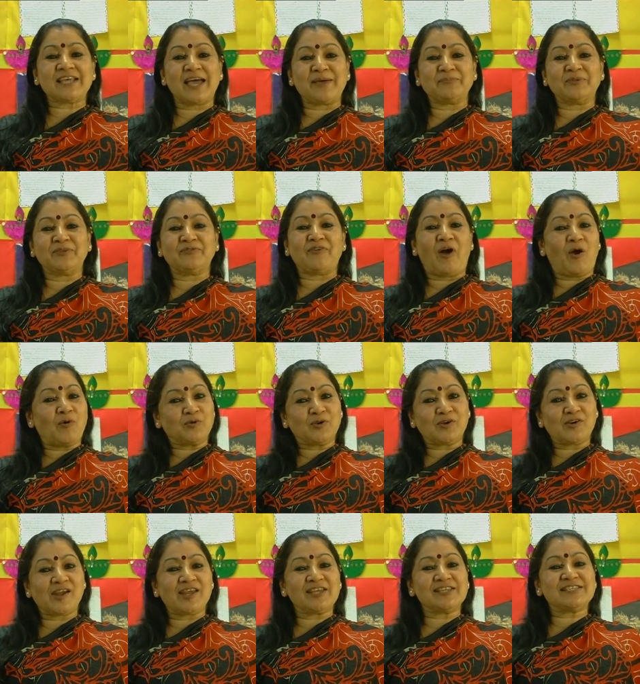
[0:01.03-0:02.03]
I'm the
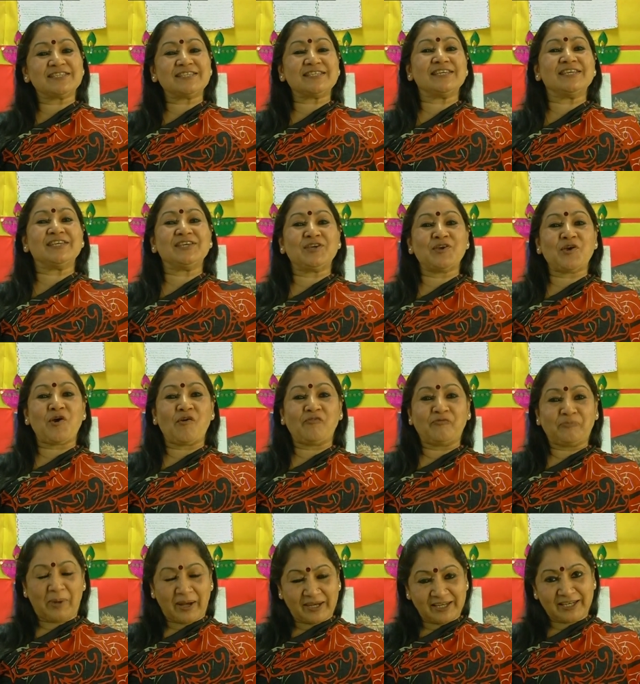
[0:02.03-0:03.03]
founder and CEO of
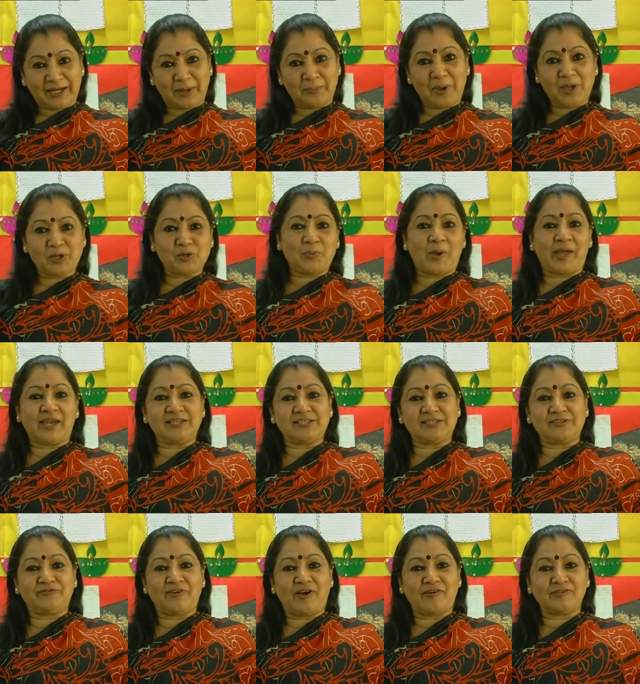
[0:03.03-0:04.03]
Parikrama
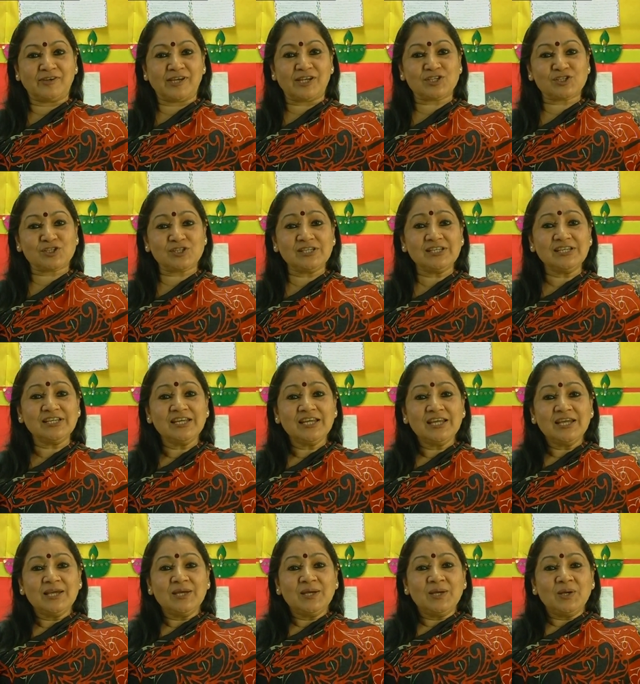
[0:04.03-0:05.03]
Humanity Foundation,
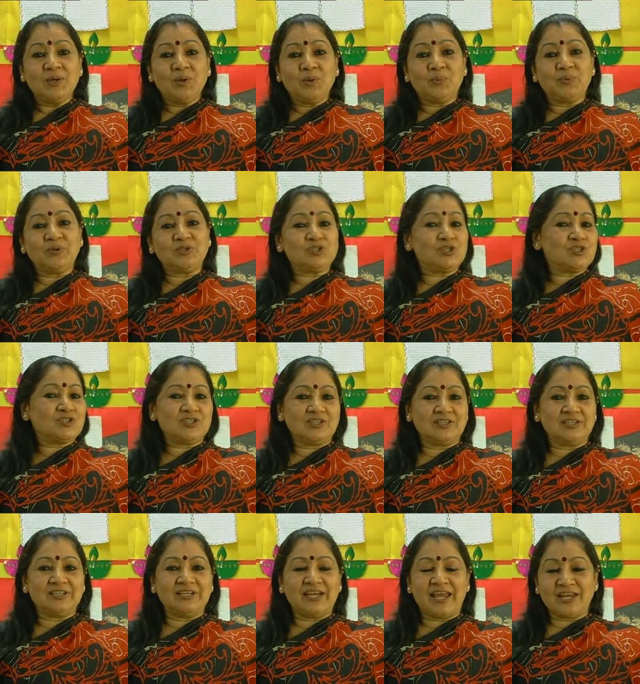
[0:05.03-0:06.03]
which is
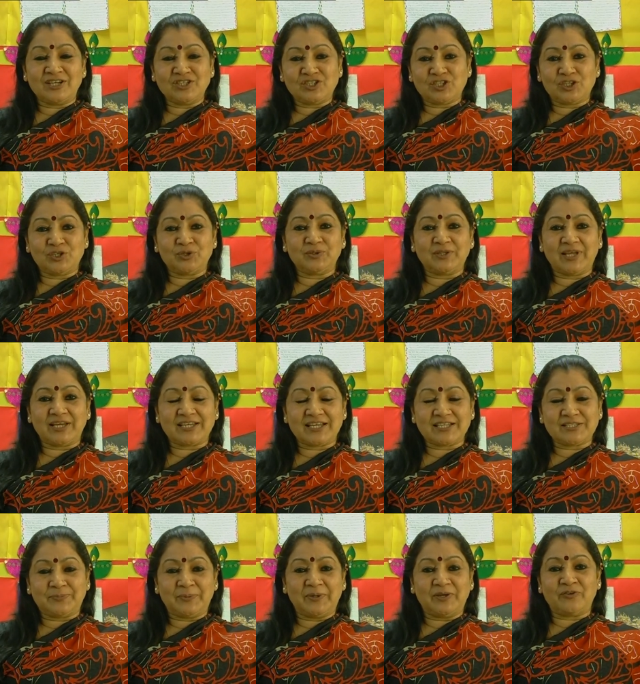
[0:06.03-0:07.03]
an NGO that
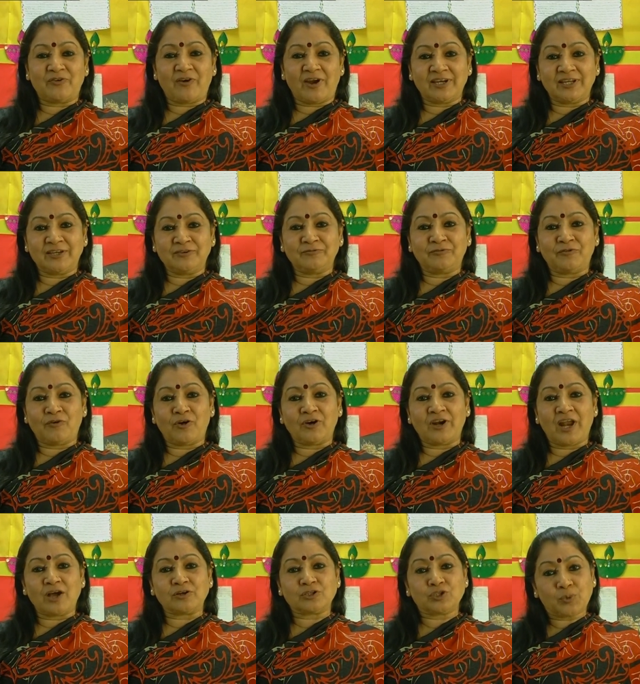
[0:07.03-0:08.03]
has been running for
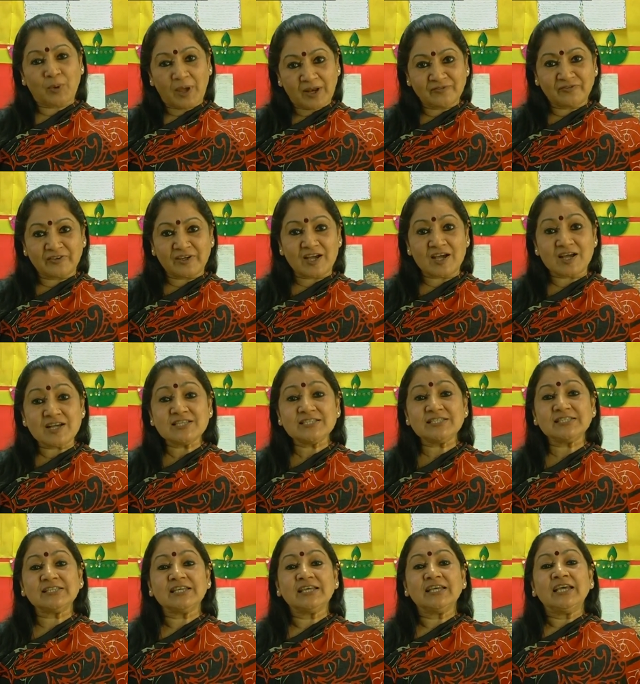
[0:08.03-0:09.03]
now 12
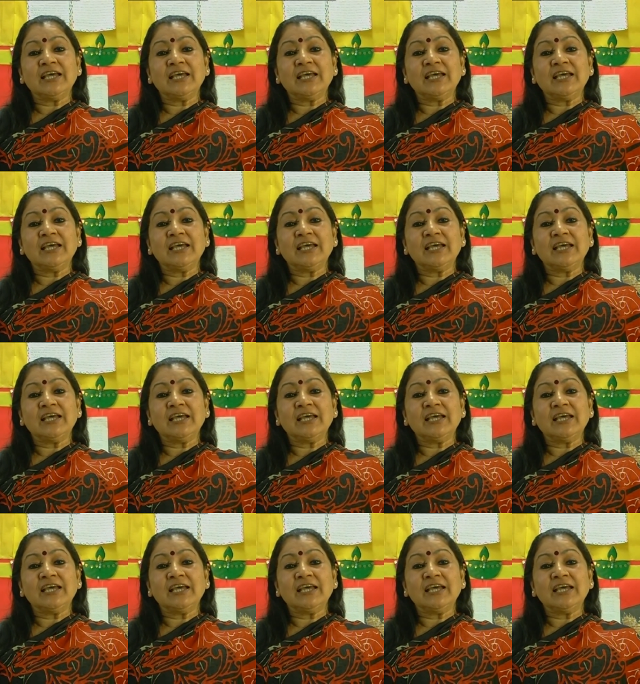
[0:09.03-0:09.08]
years